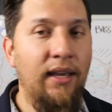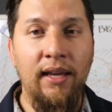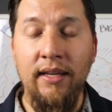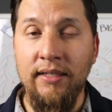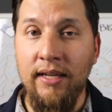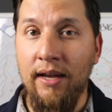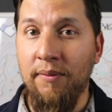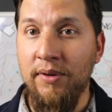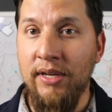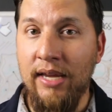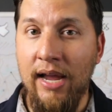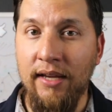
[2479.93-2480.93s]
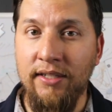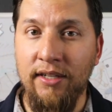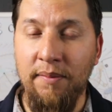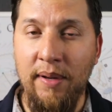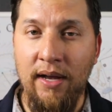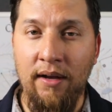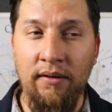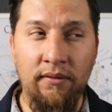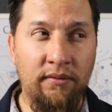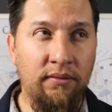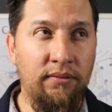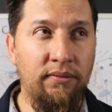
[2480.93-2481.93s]
is that when you catch
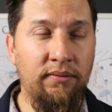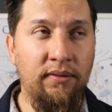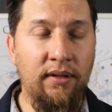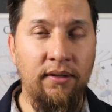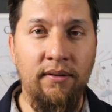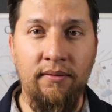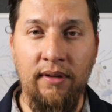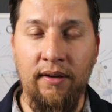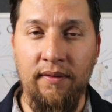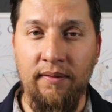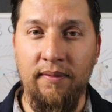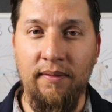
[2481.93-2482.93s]
about, I don't know, like